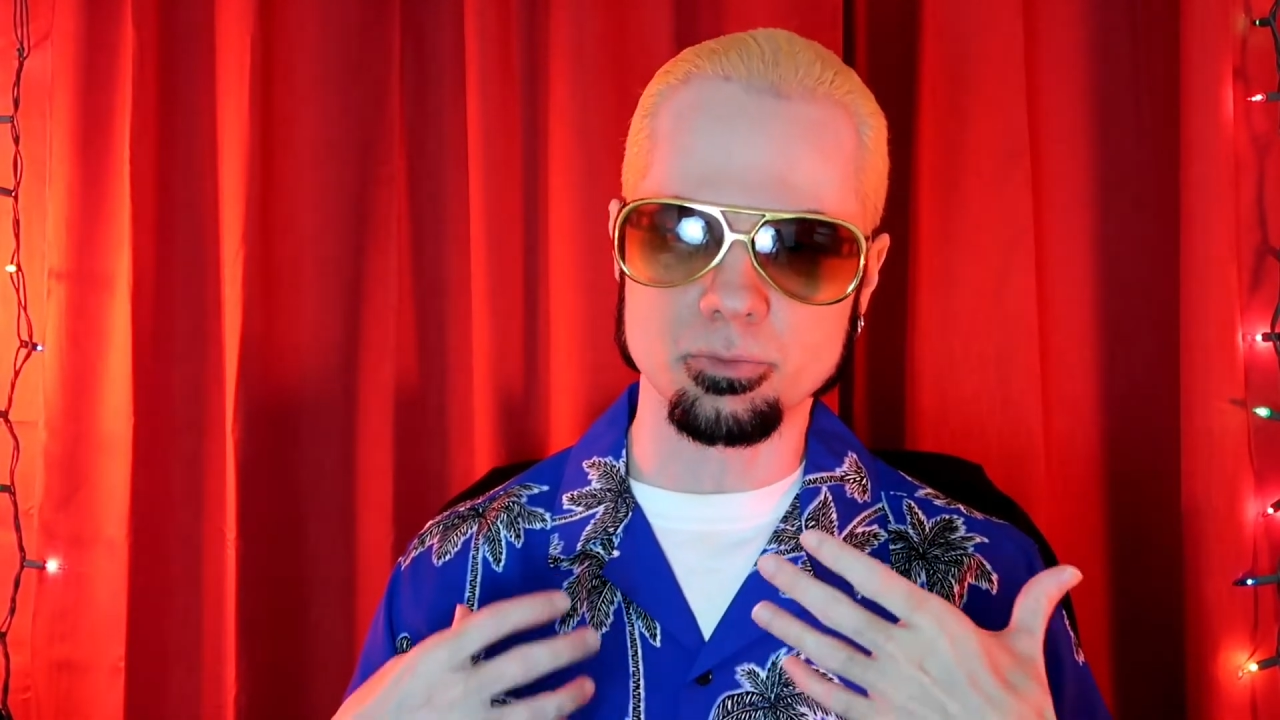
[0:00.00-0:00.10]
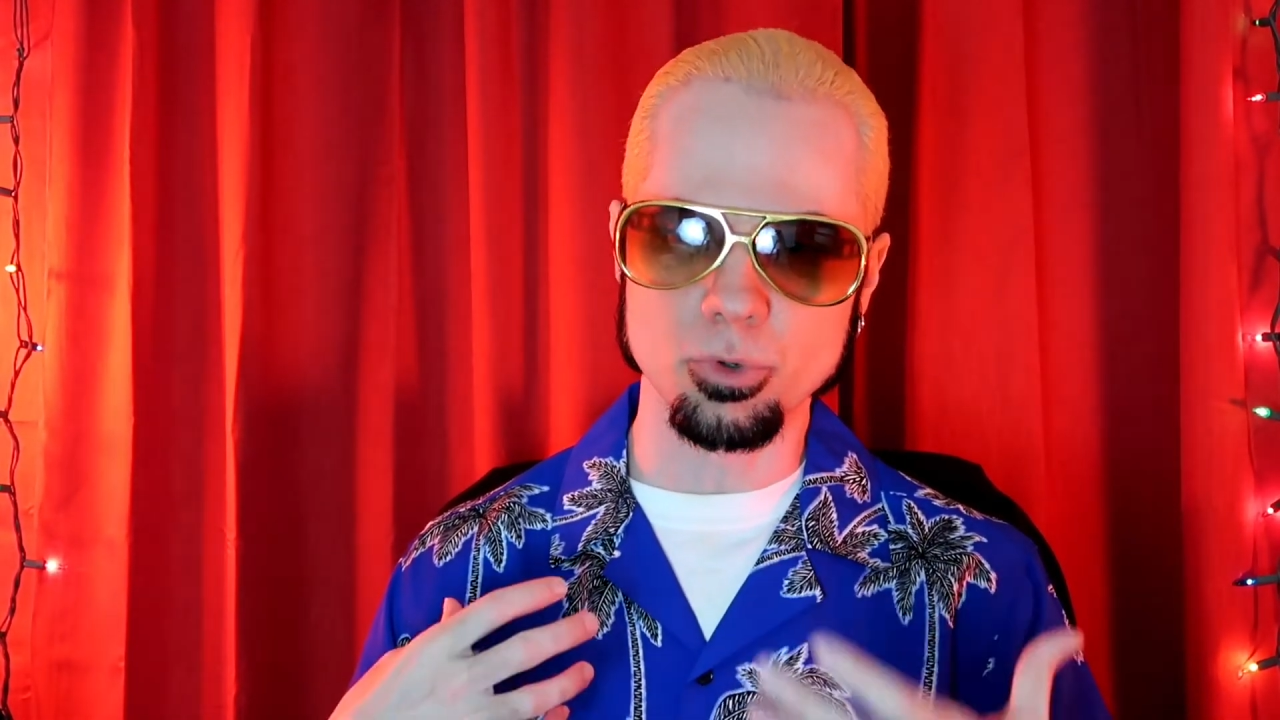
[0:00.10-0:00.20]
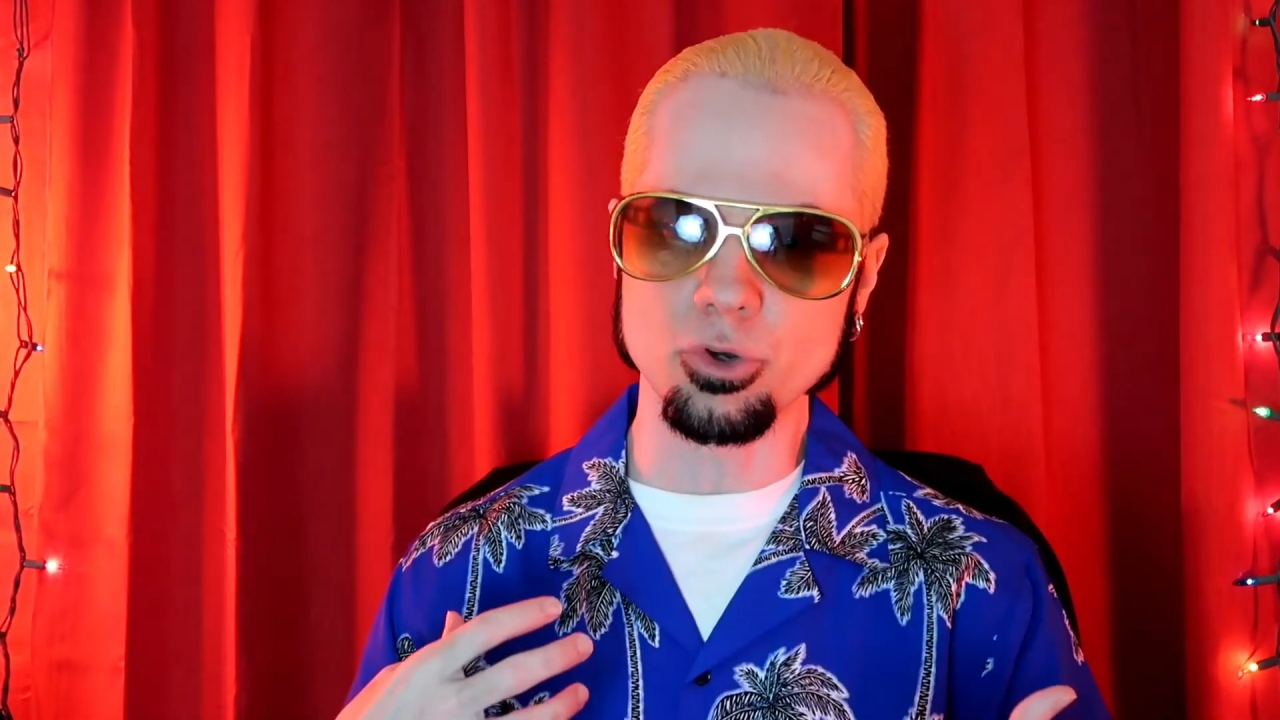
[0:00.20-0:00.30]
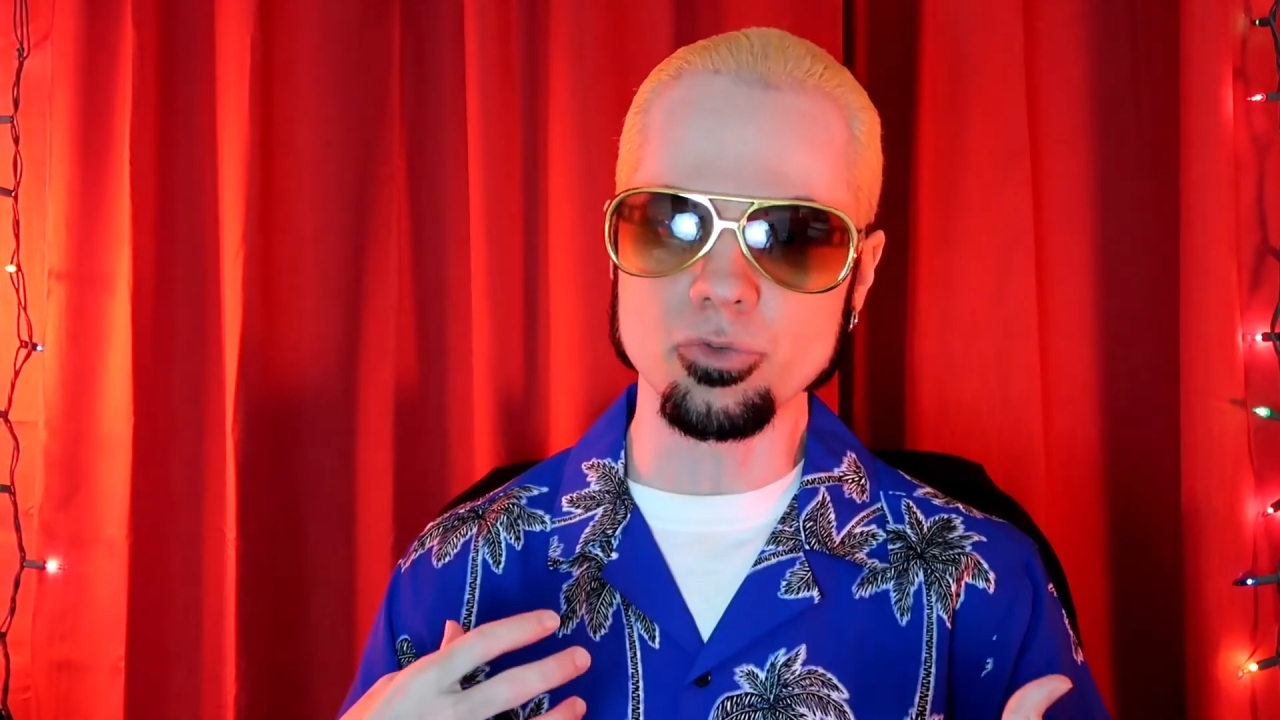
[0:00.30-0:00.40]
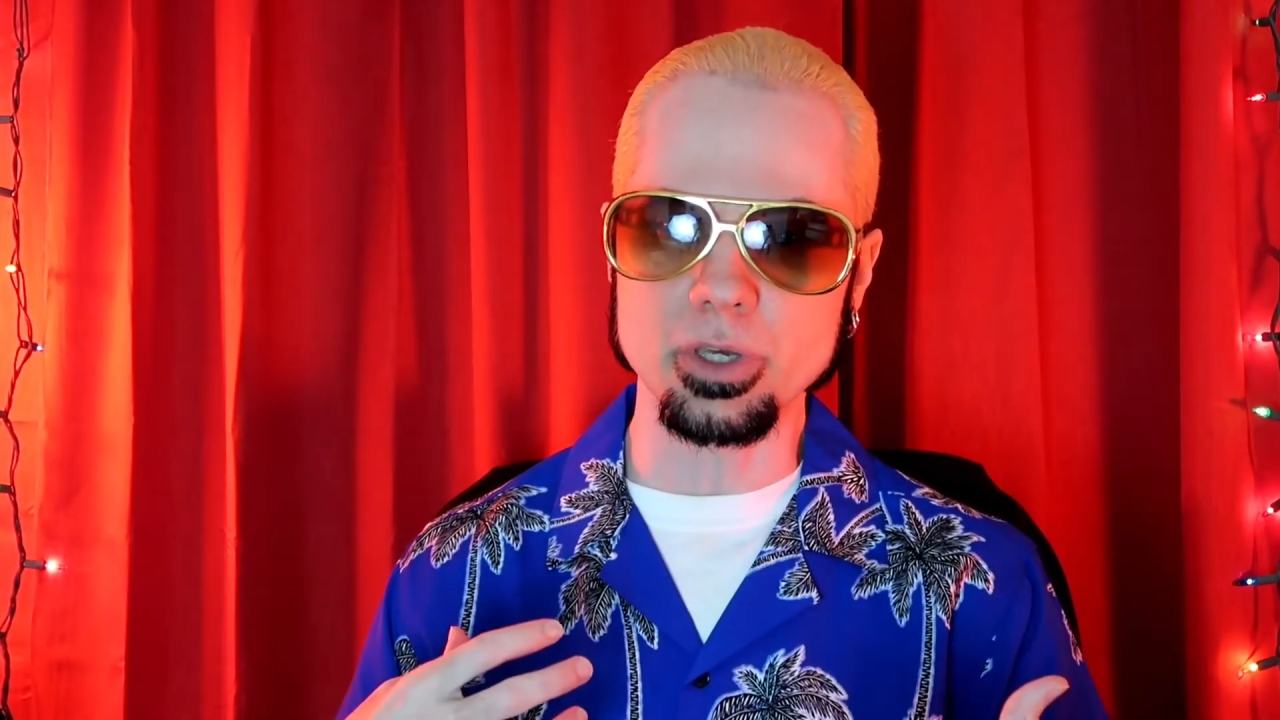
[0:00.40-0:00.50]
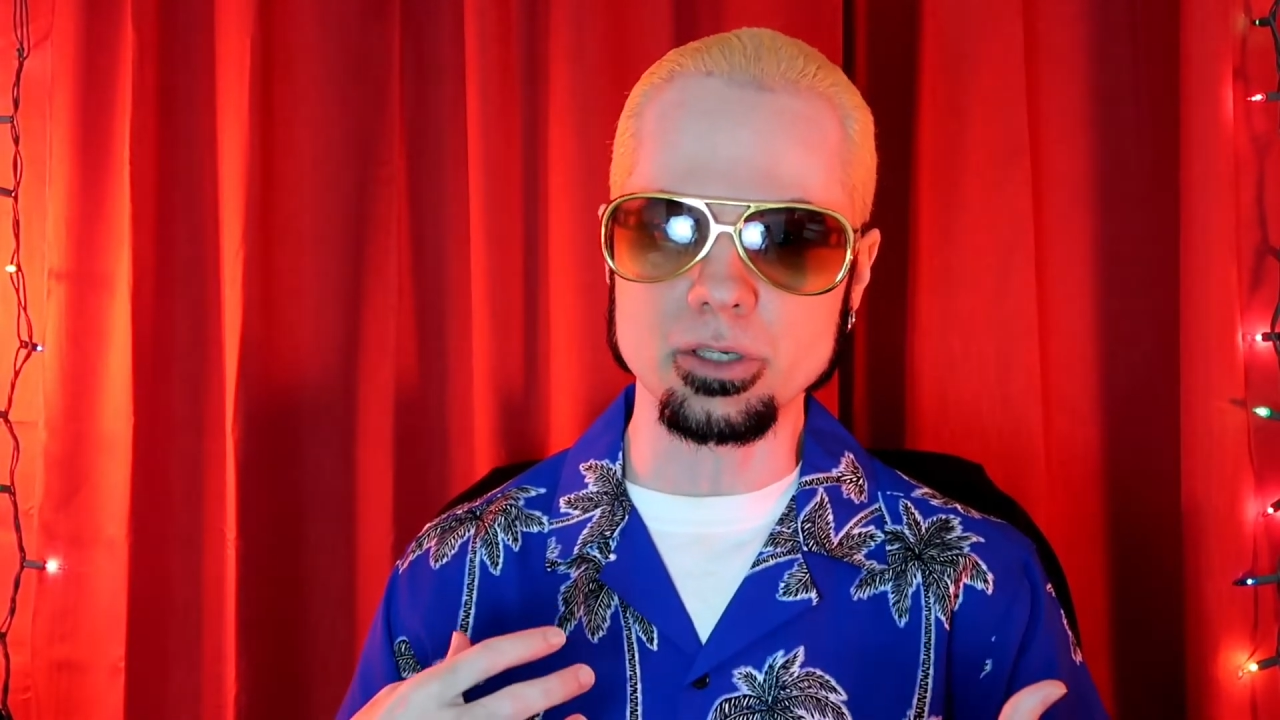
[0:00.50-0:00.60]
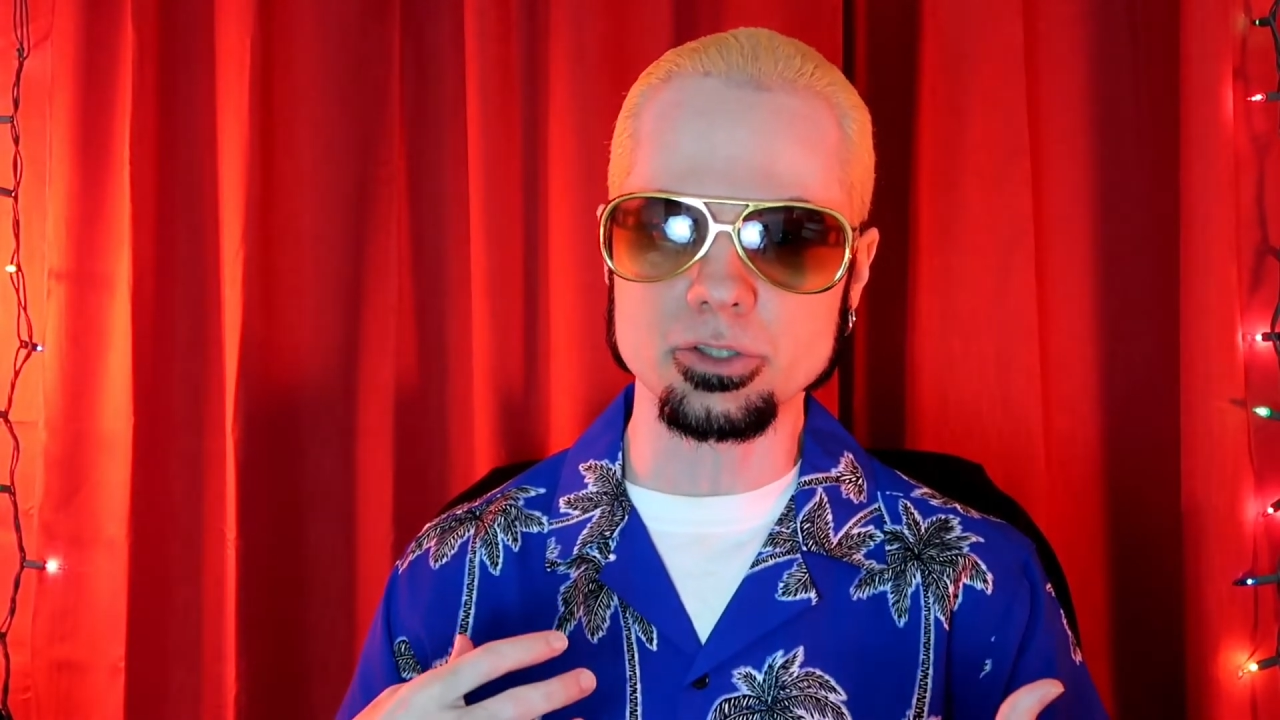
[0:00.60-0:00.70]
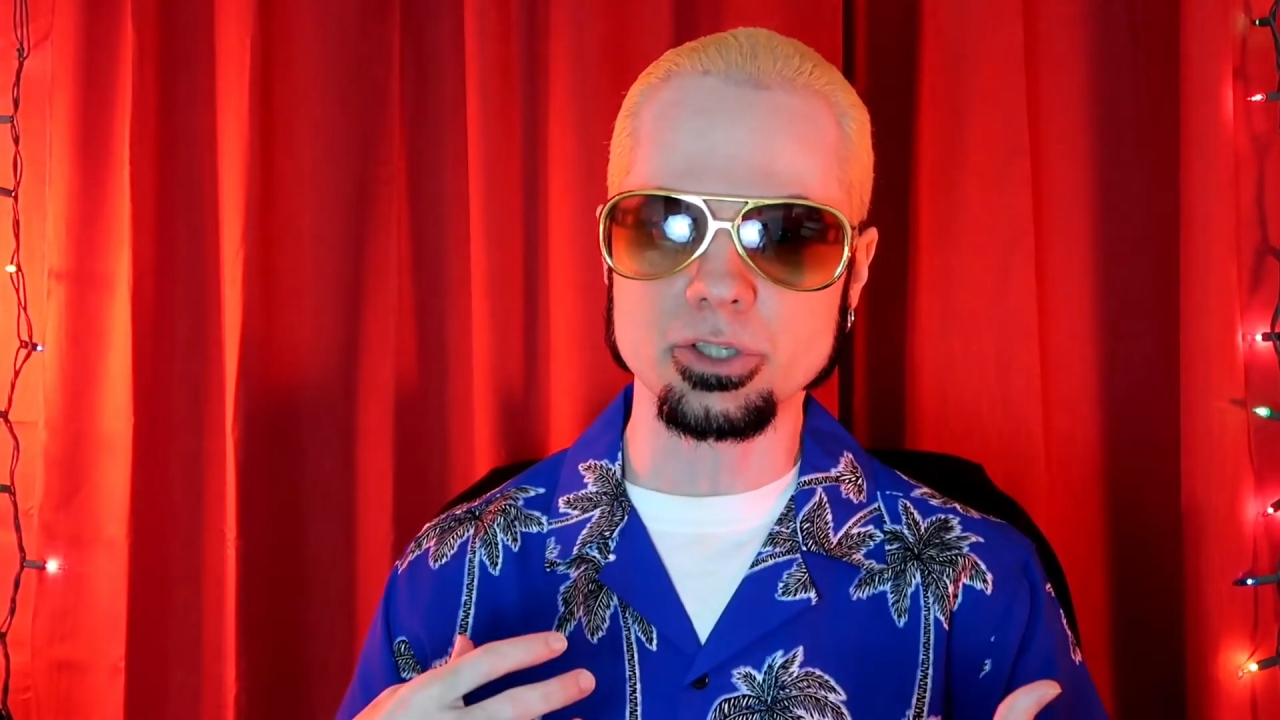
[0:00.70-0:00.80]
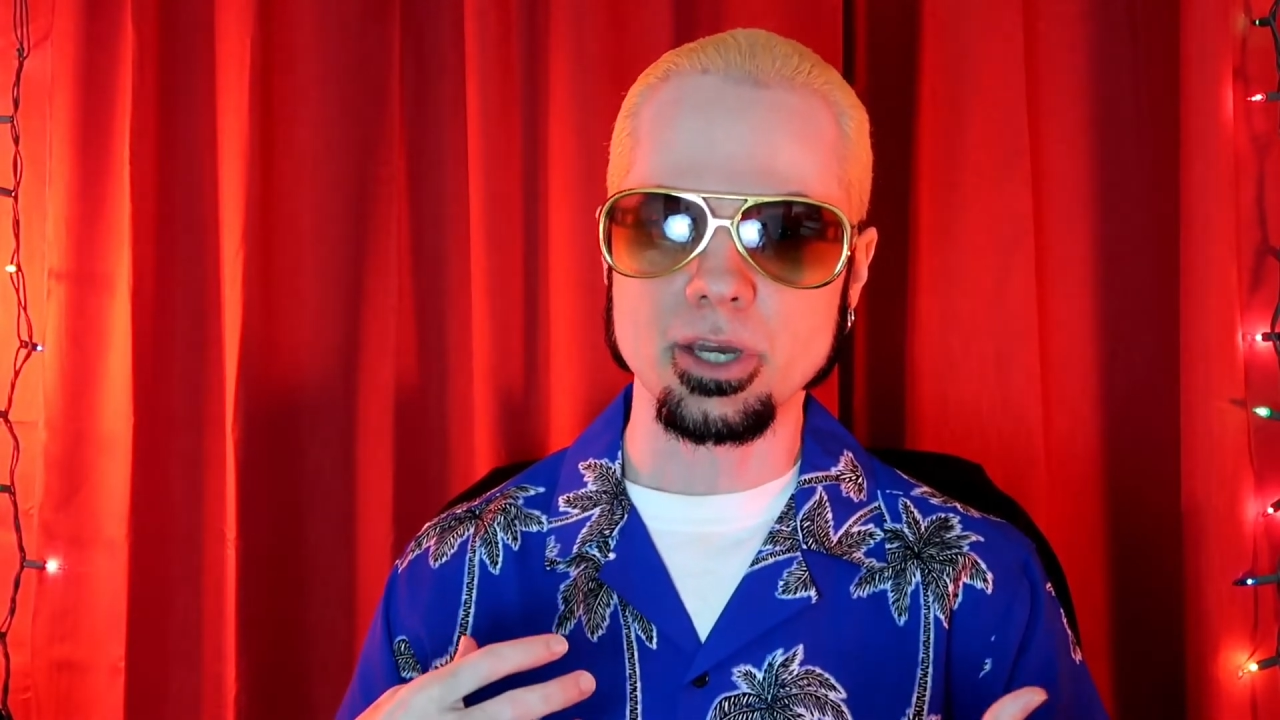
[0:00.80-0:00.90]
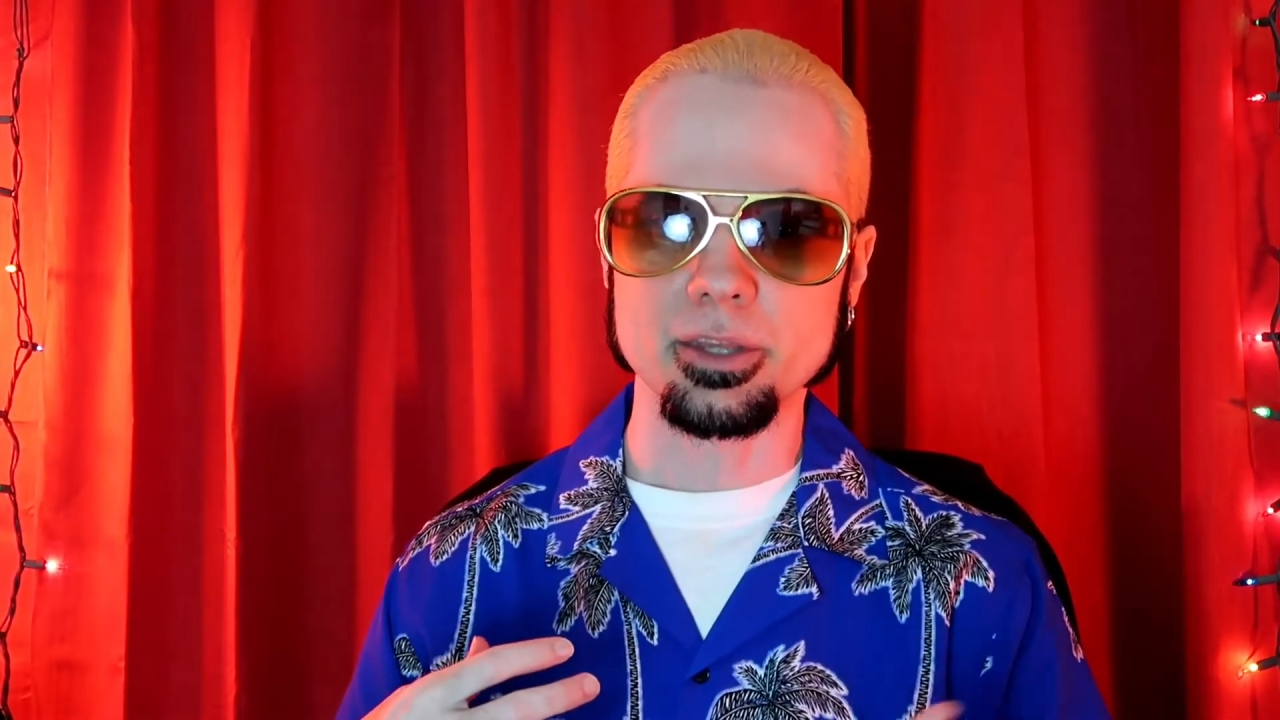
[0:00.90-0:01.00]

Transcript: movies